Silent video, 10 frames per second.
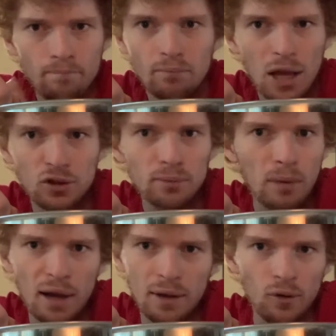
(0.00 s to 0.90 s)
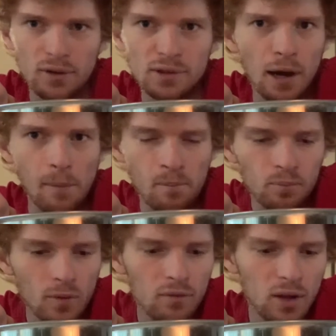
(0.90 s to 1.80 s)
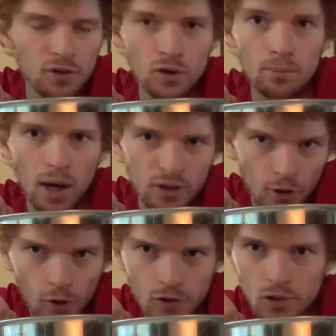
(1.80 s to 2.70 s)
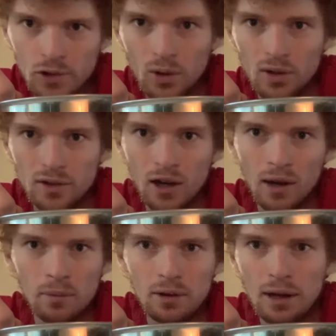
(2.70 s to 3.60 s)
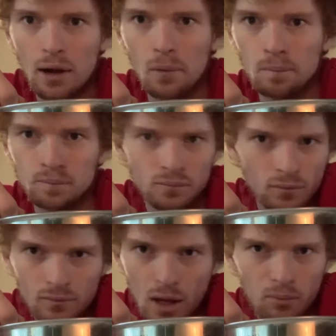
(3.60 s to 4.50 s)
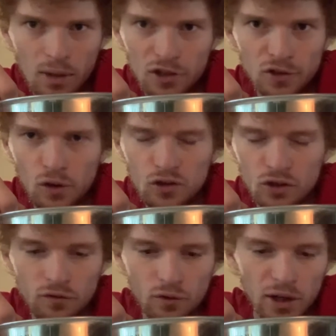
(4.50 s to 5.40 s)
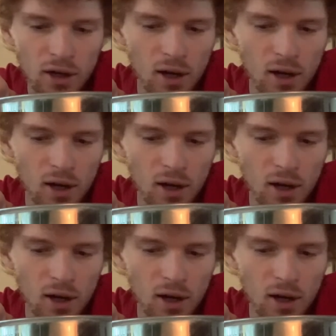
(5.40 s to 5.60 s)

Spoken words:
I started buying it all the time. And then I started buying sausages all the time, and now I'm like a sausage freak.